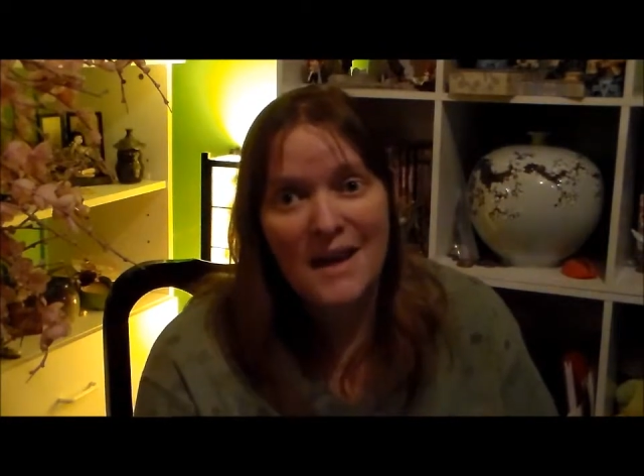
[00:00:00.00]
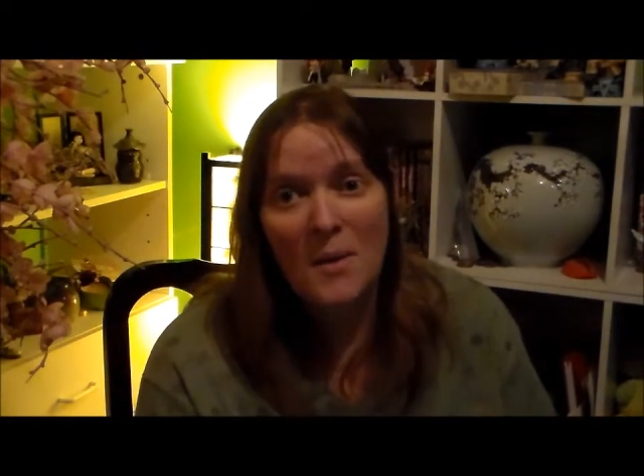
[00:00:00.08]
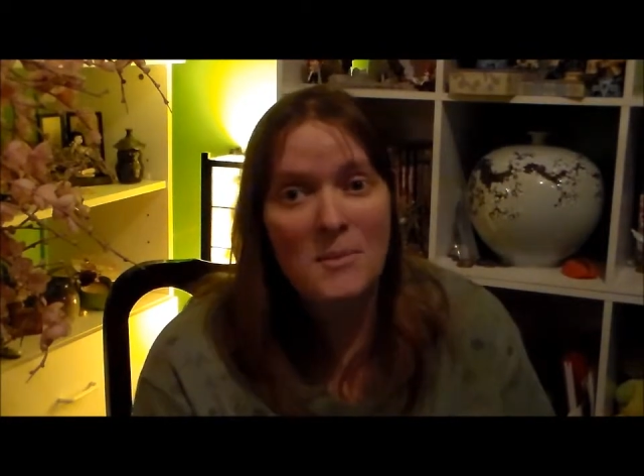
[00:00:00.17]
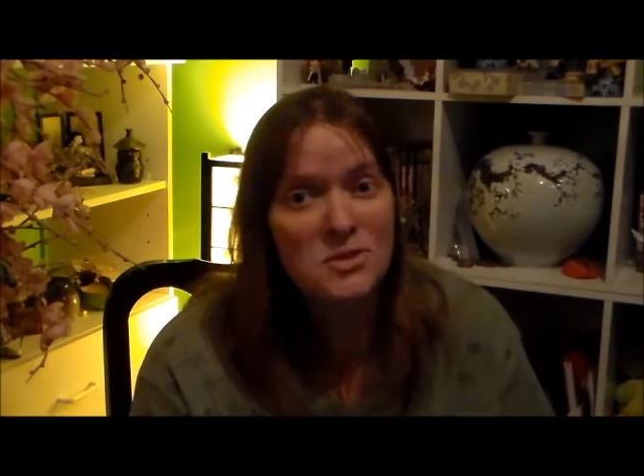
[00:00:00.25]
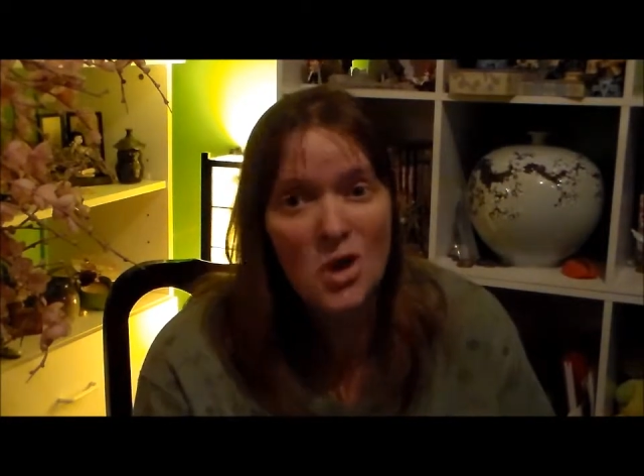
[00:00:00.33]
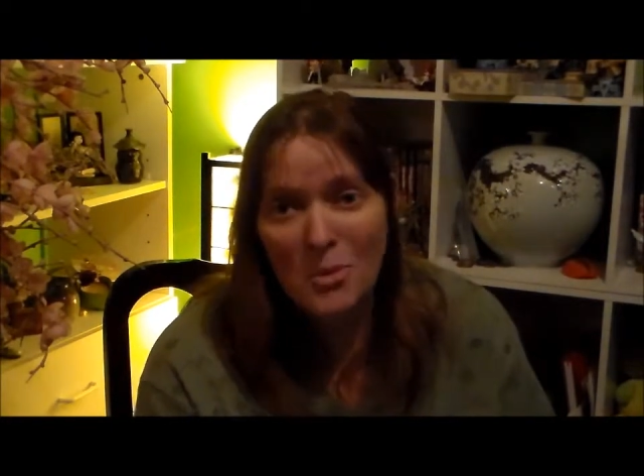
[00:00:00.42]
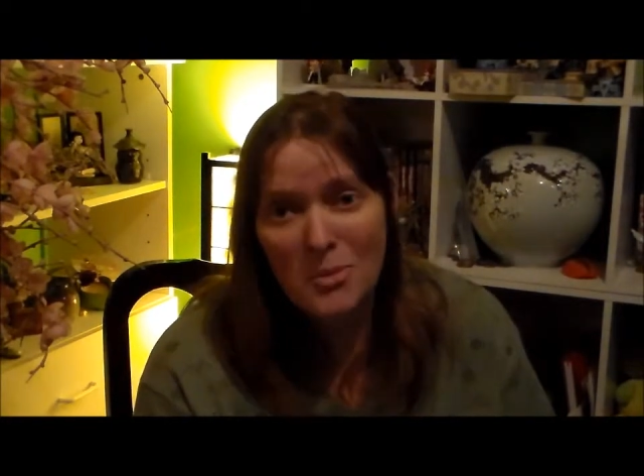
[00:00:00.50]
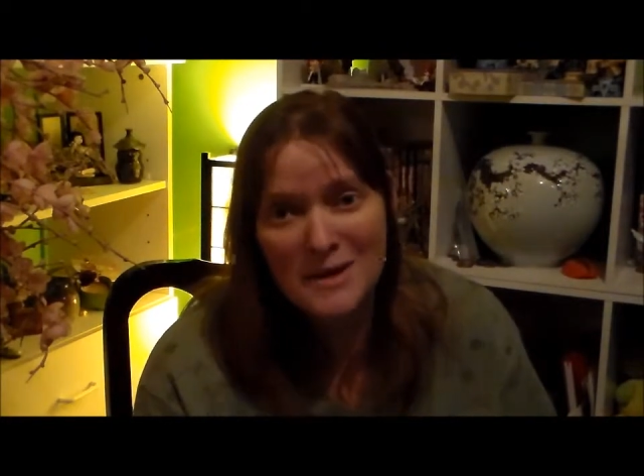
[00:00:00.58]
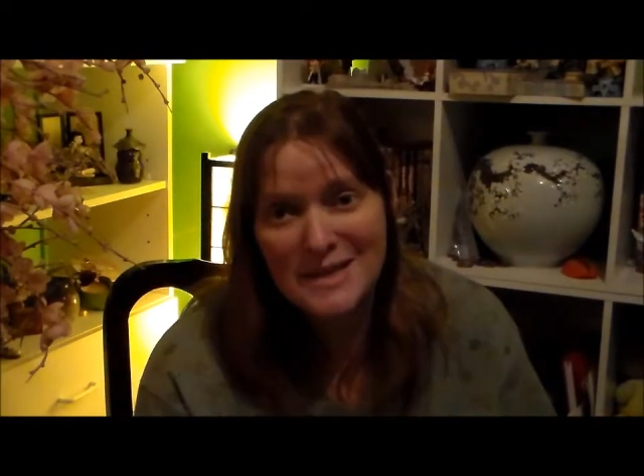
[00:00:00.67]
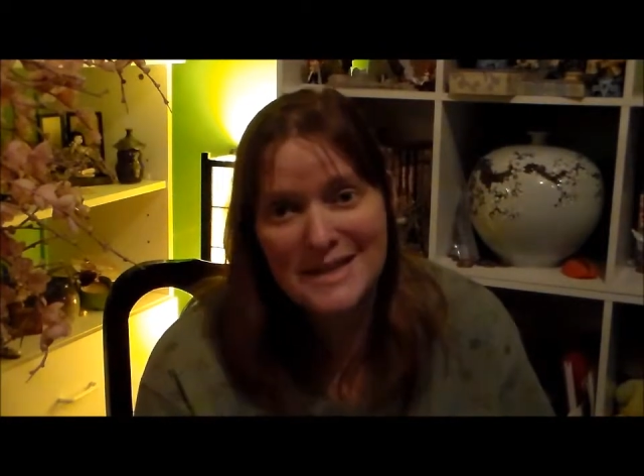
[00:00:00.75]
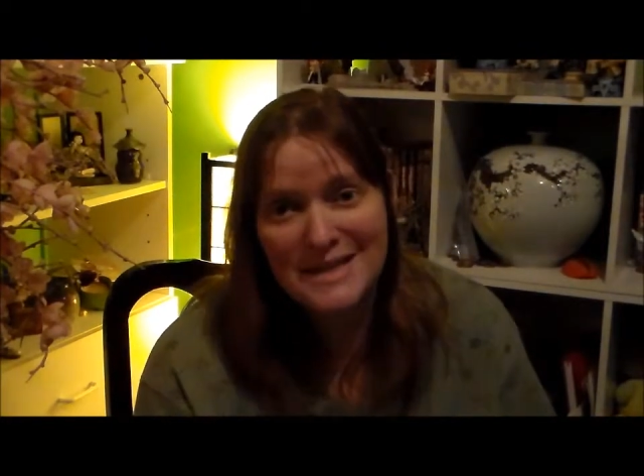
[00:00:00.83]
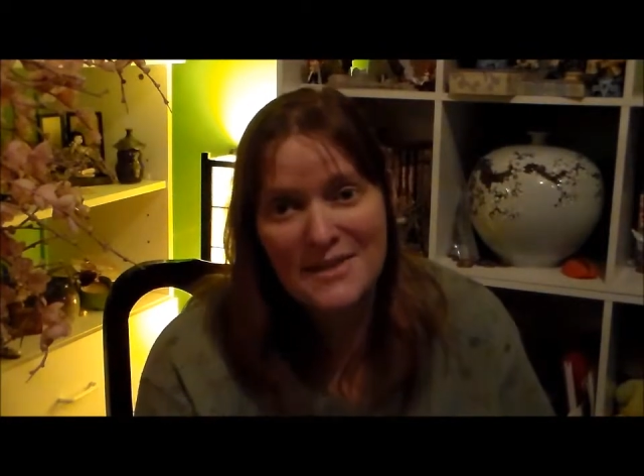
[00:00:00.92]
almost all
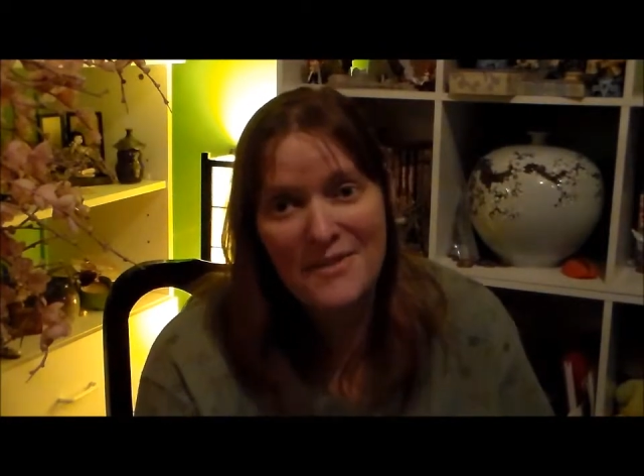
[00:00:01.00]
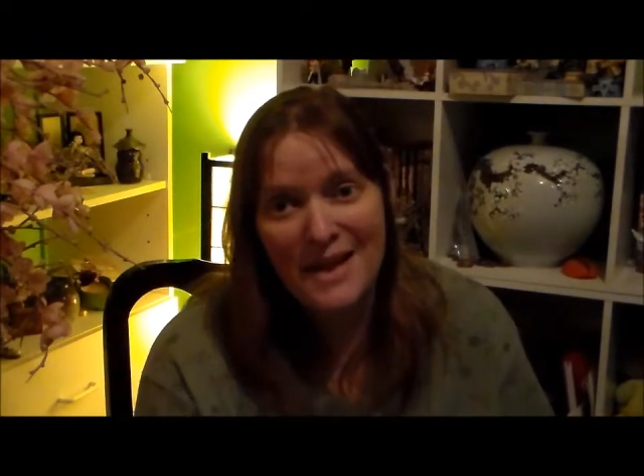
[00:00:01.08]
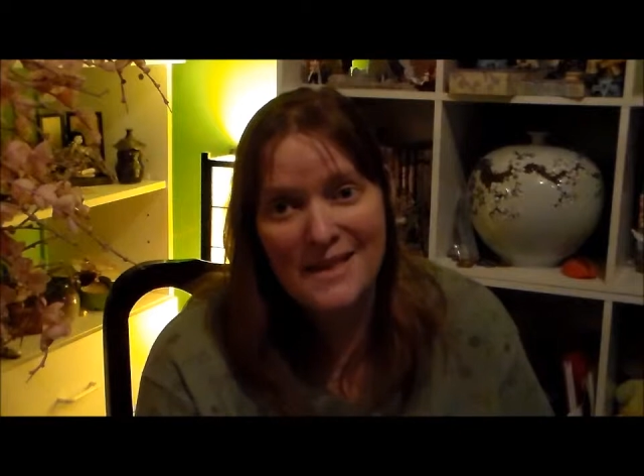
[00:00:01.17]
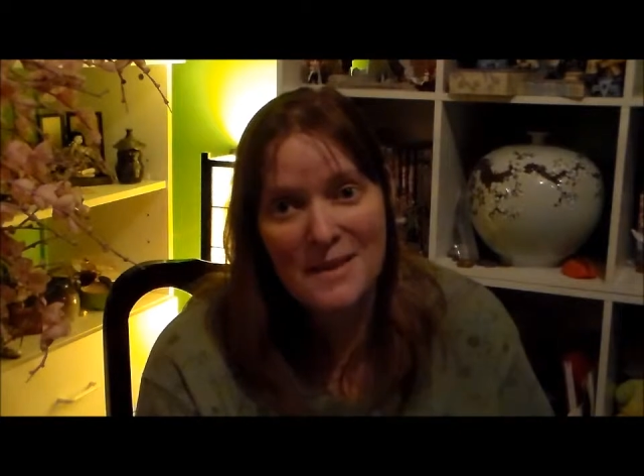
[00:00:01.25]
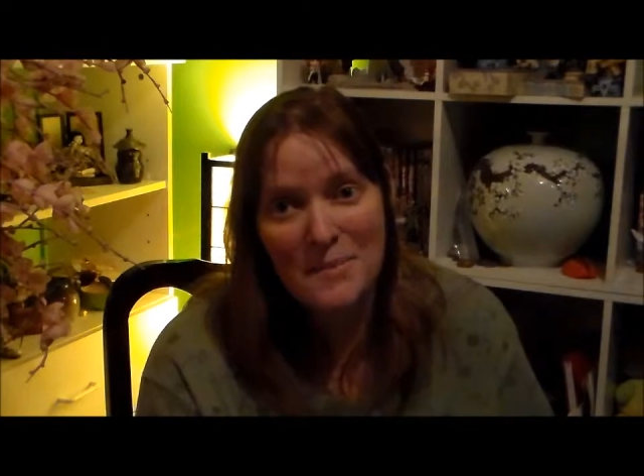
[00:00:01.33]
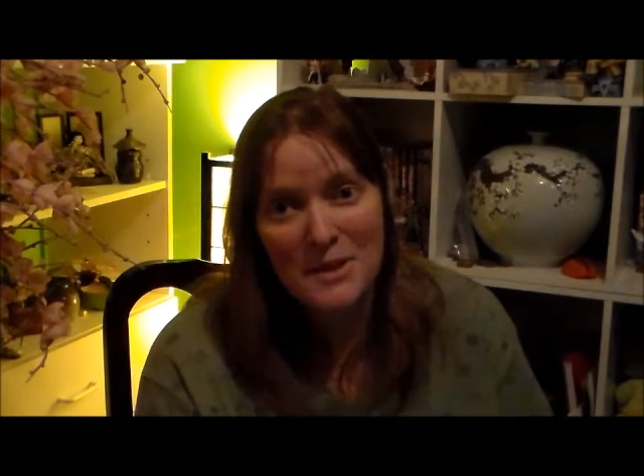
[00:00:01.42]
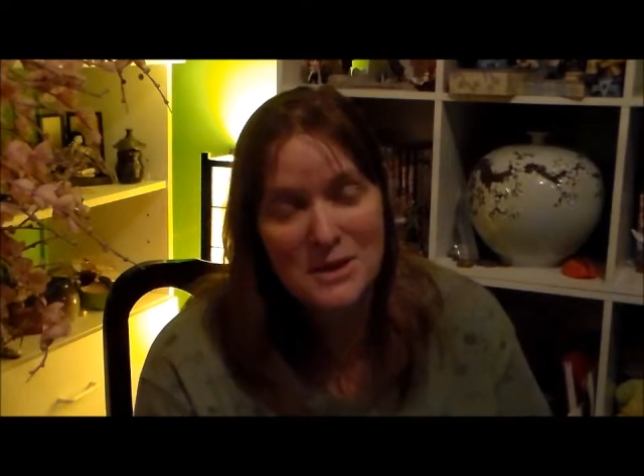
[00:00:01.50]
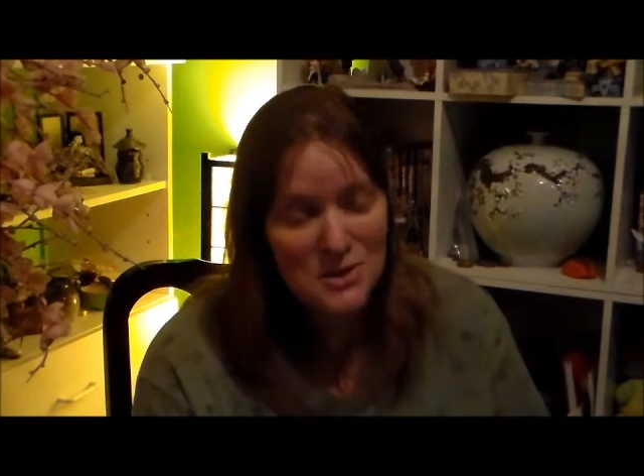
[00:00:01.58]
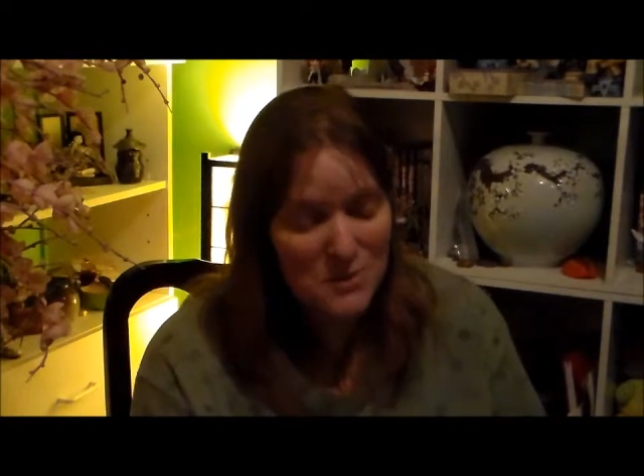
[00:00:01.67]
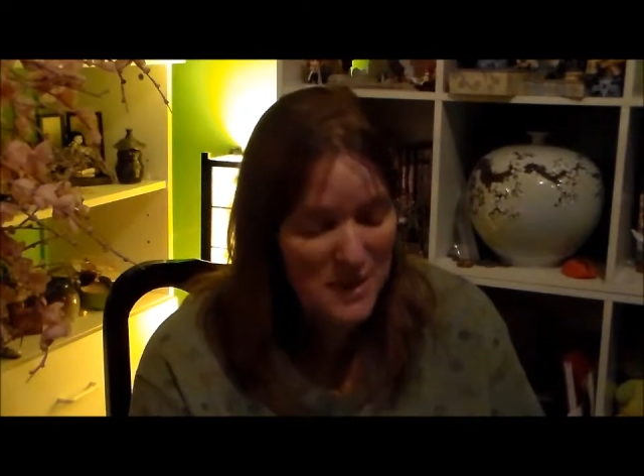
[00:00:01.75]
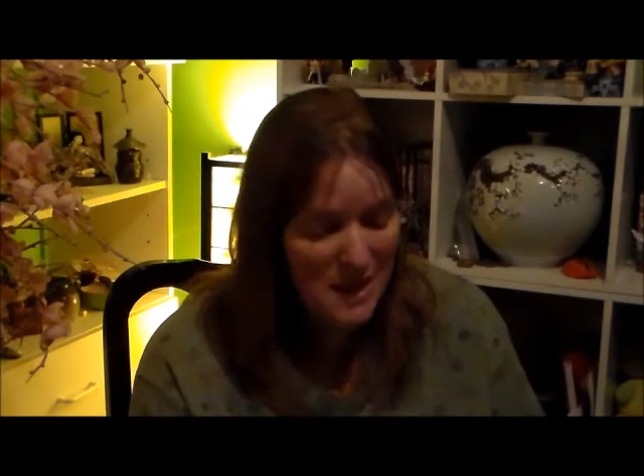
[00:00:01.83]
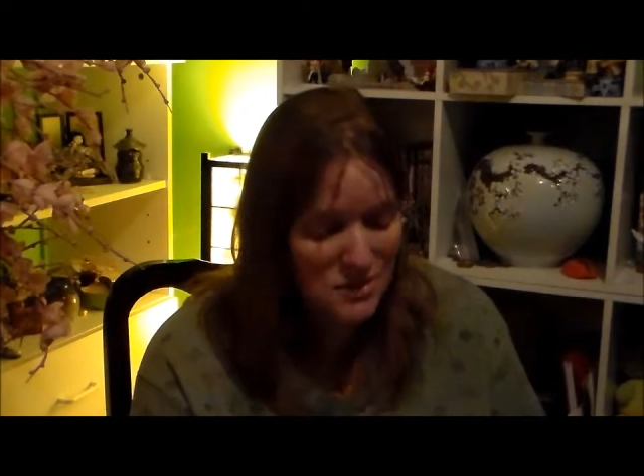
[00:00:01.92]
presidents have had something to
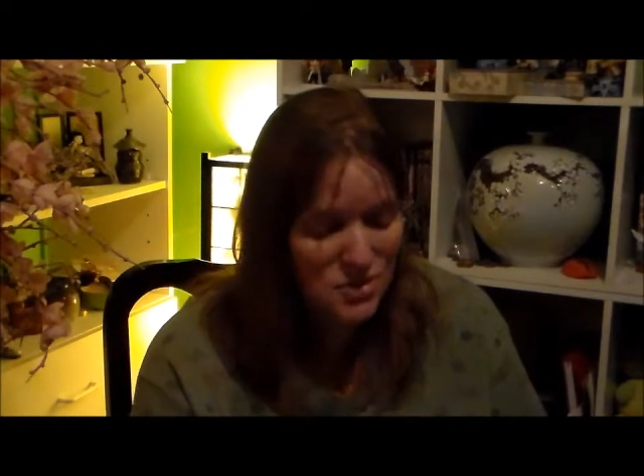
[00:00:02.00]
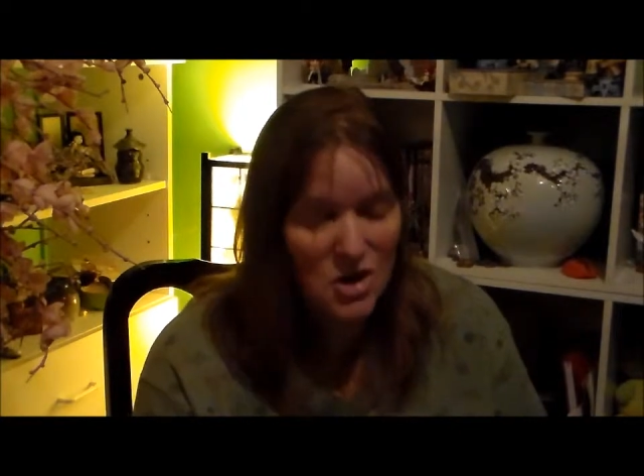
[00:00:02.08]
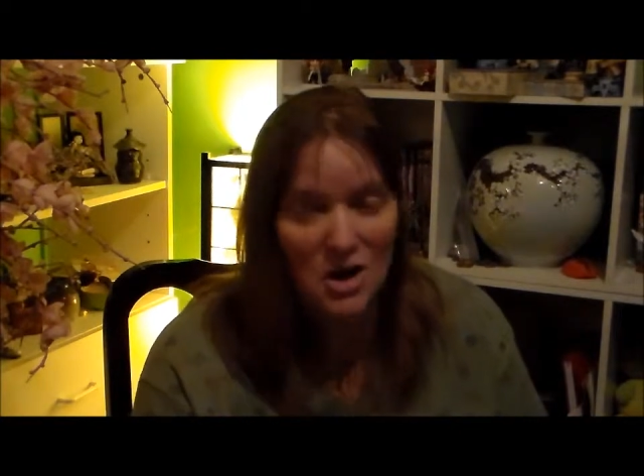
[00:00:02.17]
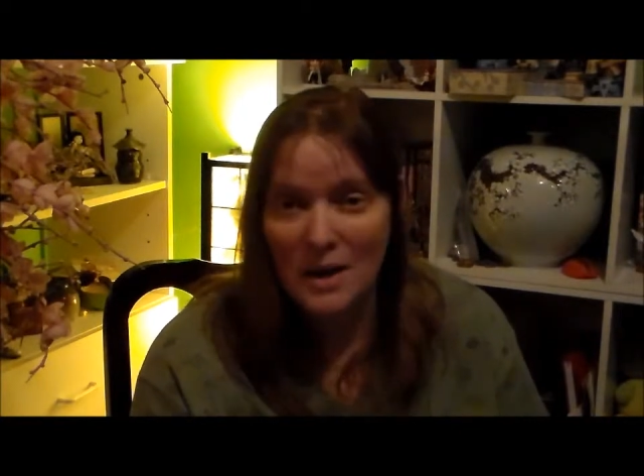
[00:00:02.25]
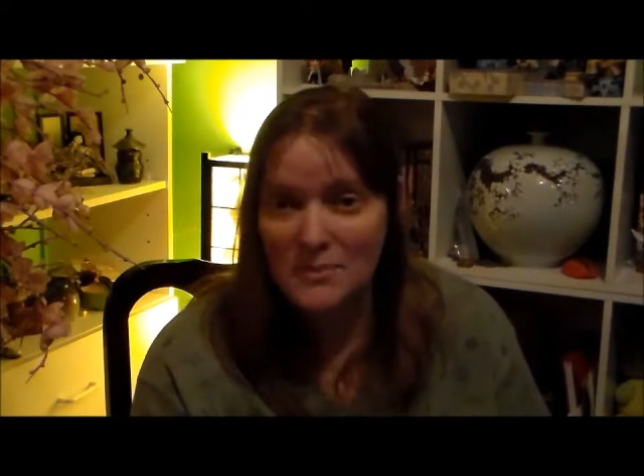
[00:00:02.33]
do with Head Start.